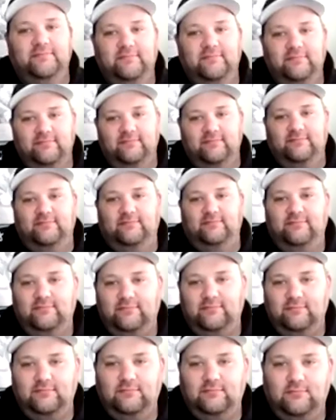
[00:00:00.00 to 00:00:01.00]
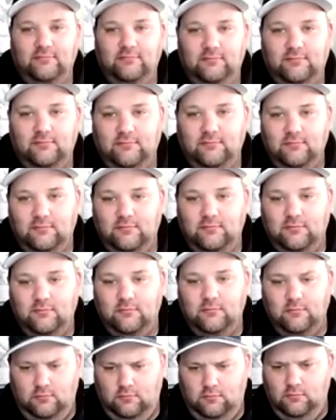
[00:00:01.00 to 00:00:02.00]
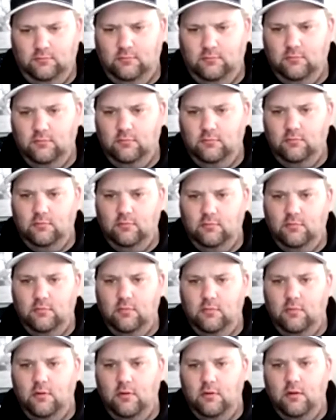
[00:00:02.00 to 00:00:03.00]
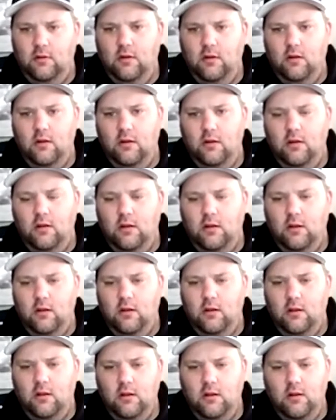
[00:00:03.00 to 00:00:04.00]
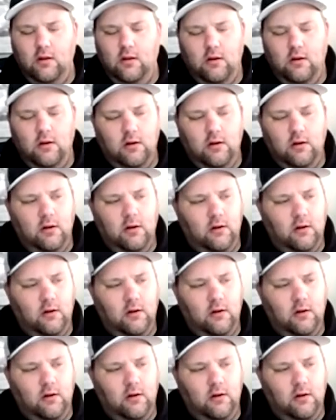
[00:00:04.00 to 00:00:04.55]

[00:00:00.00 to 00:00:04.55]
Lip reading: (silent)